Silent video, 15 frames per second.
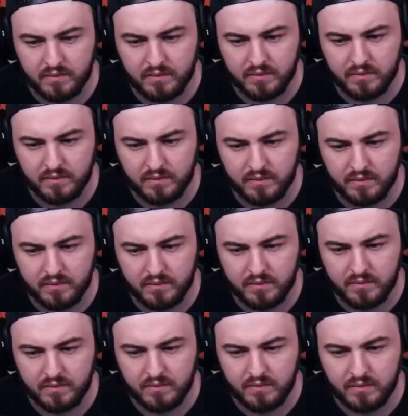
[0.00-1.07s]

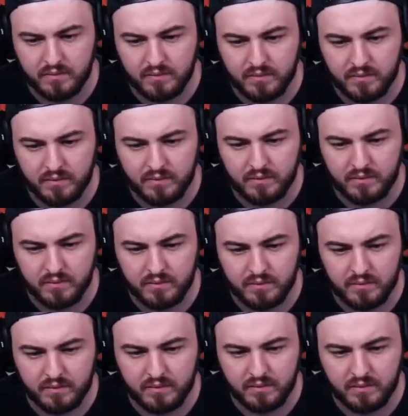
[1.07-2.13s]

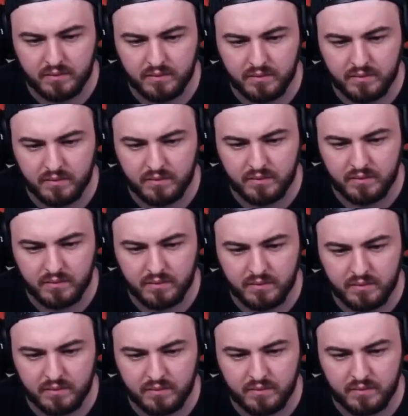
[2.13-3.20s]

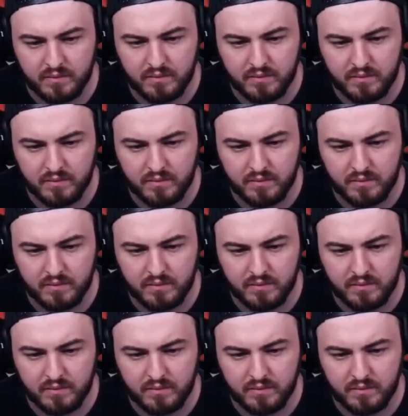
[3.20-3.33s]
[no speech]